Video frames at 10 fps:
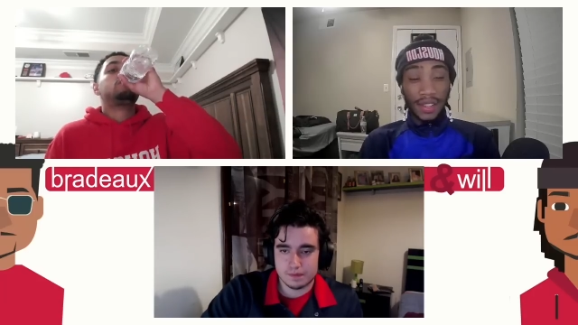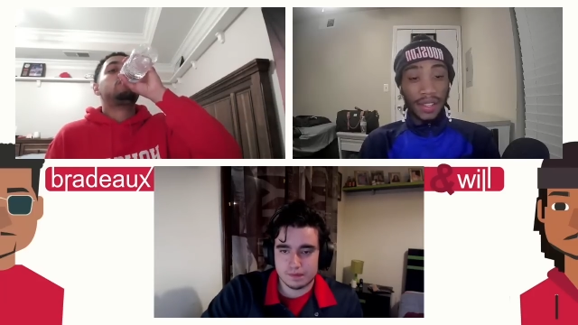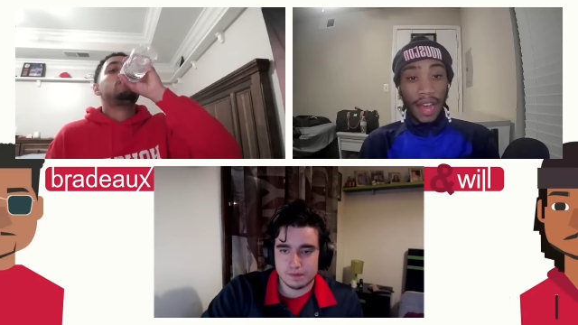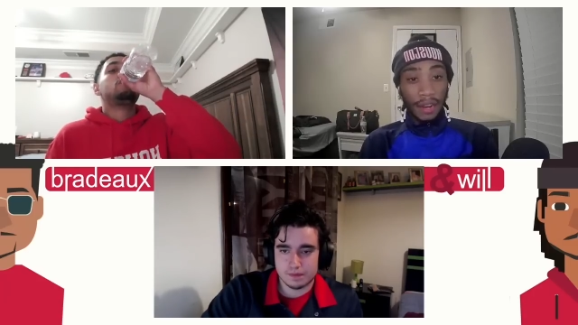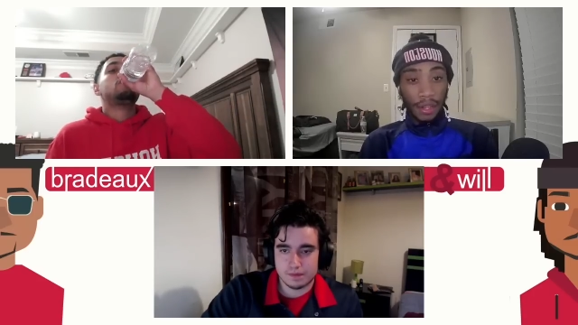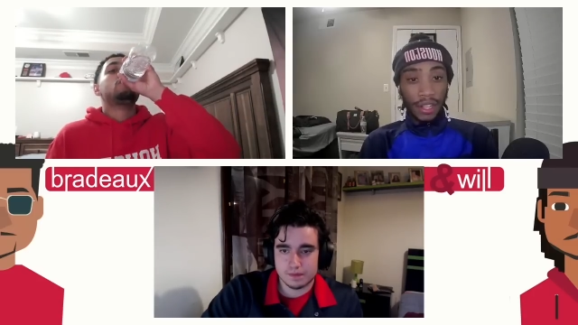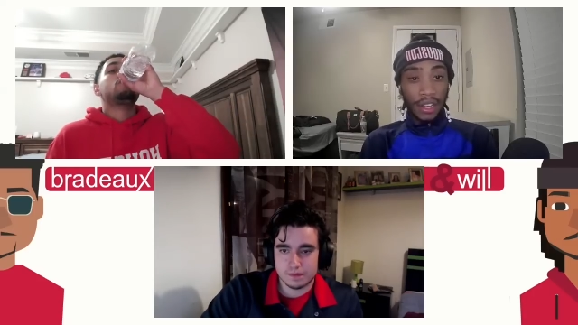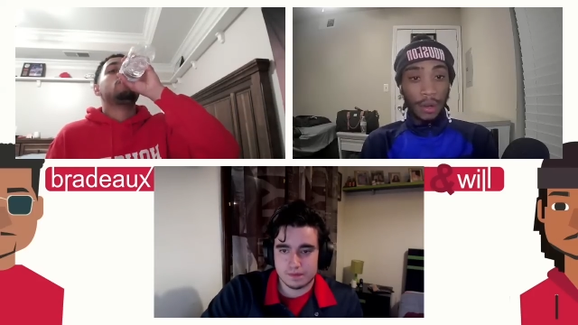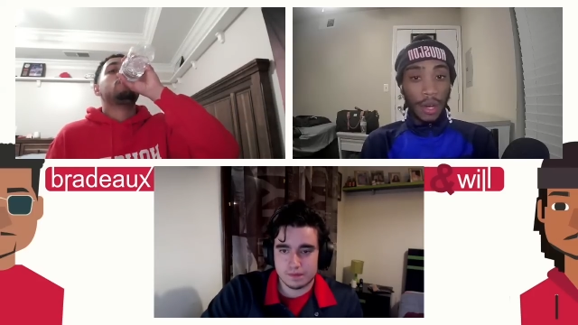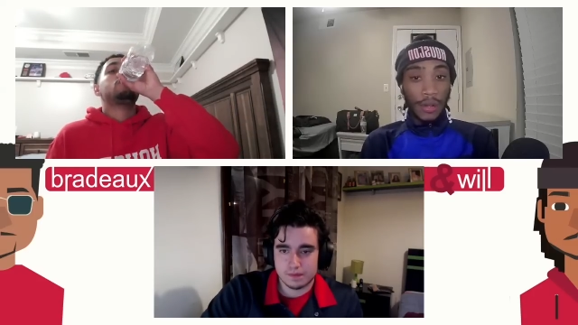Speaker 1: a lot of really
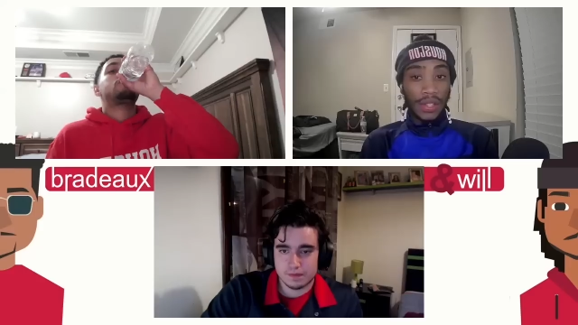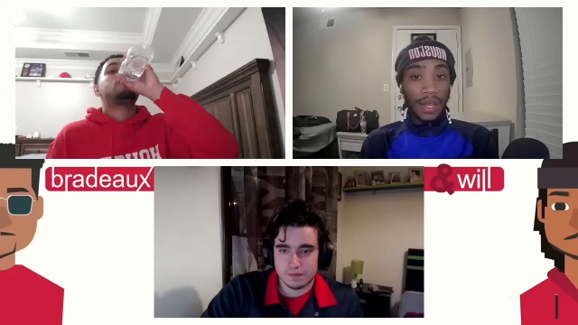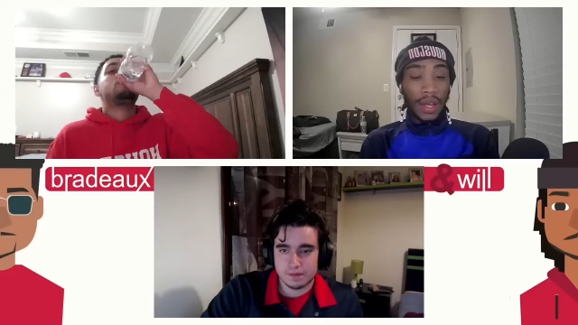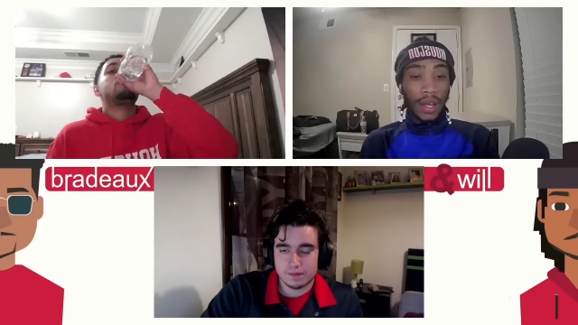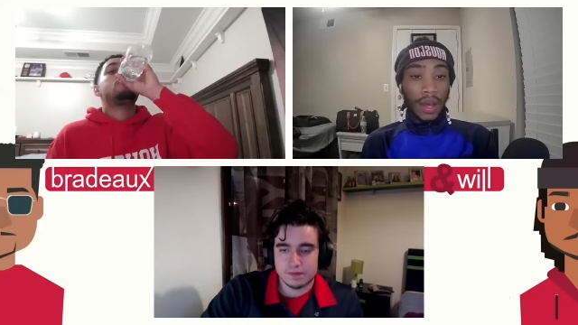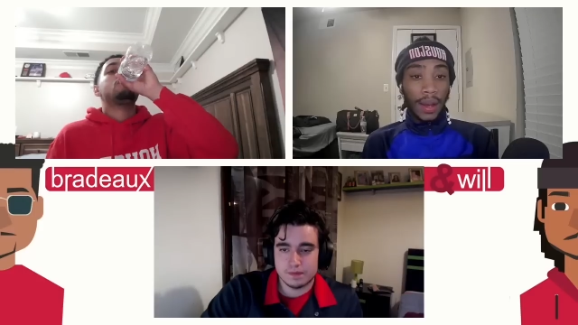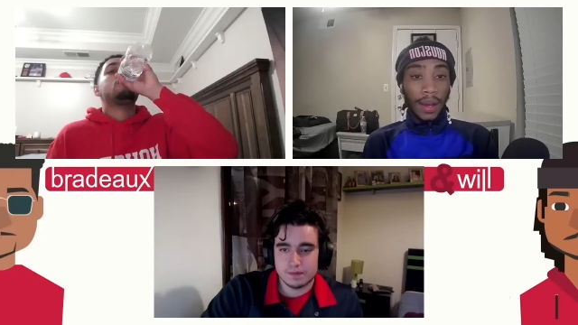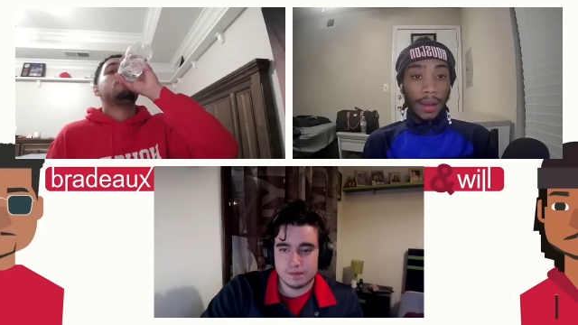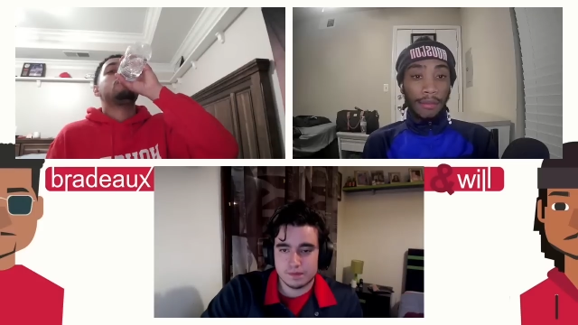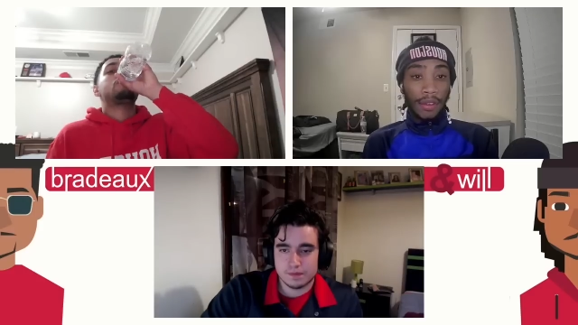good quotes
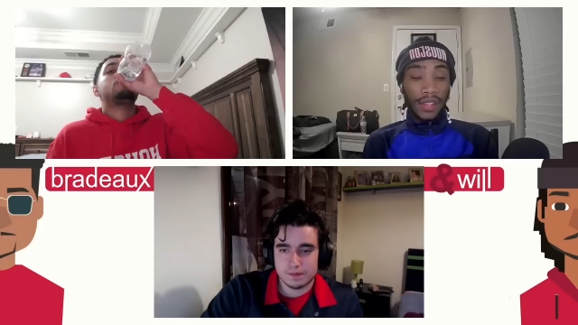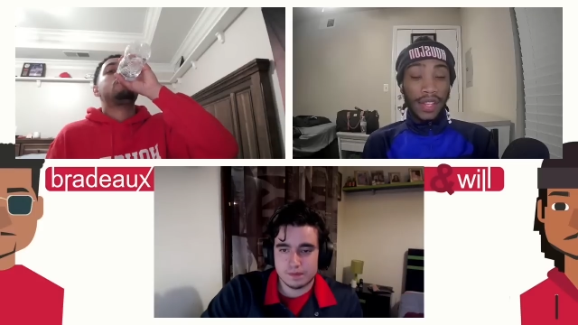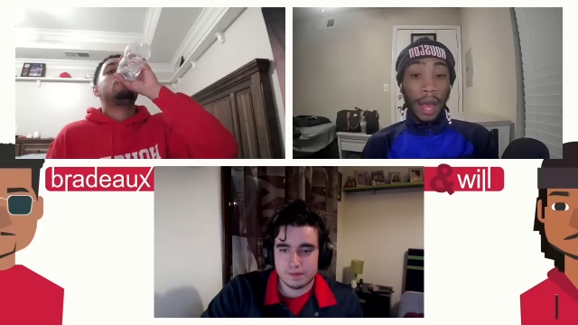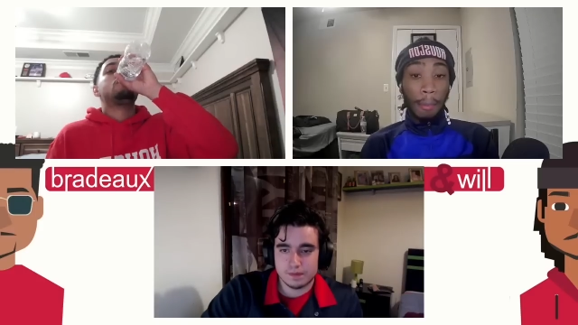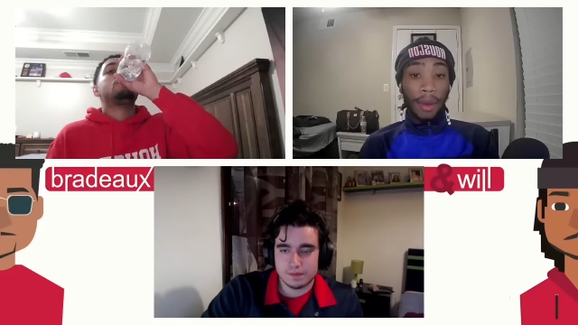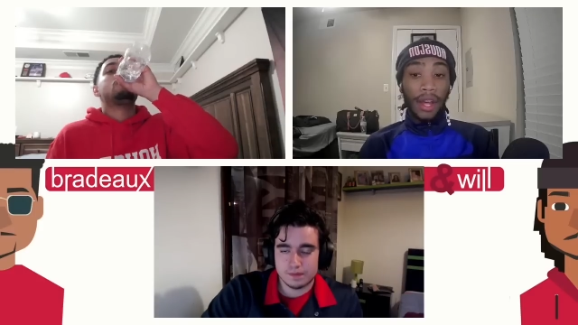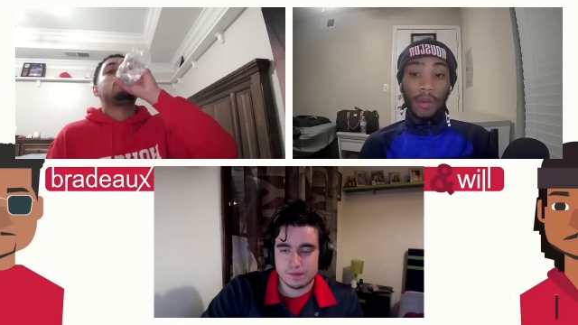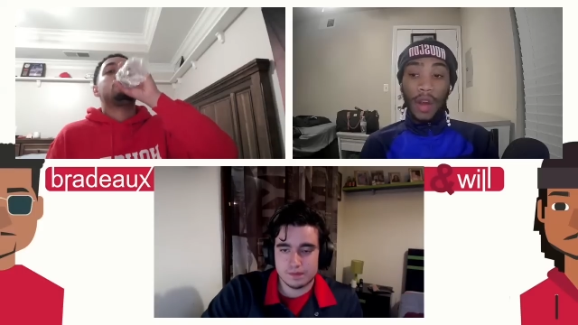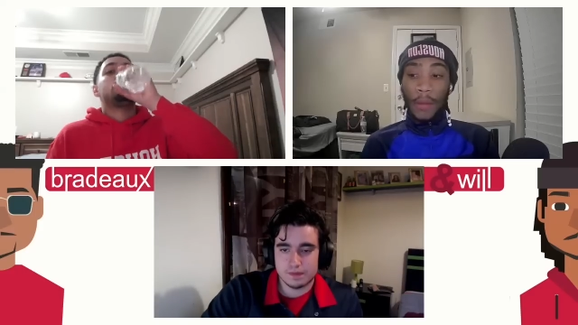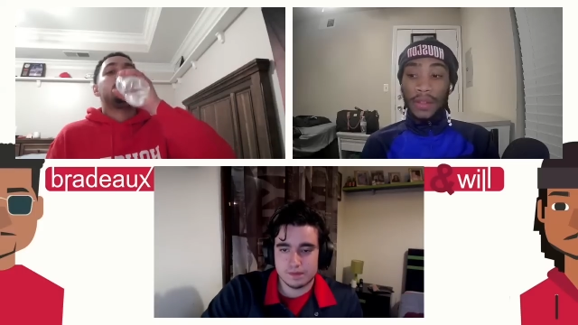um, for this guy. But
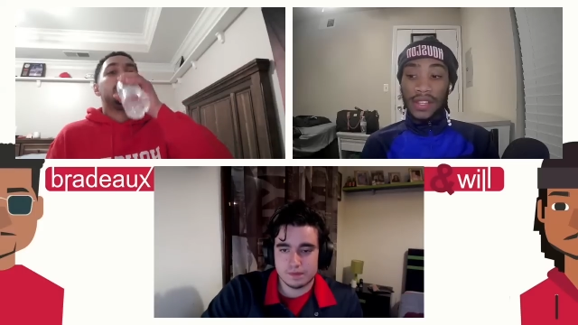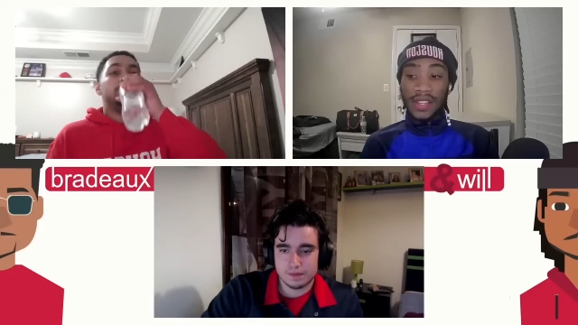what I want to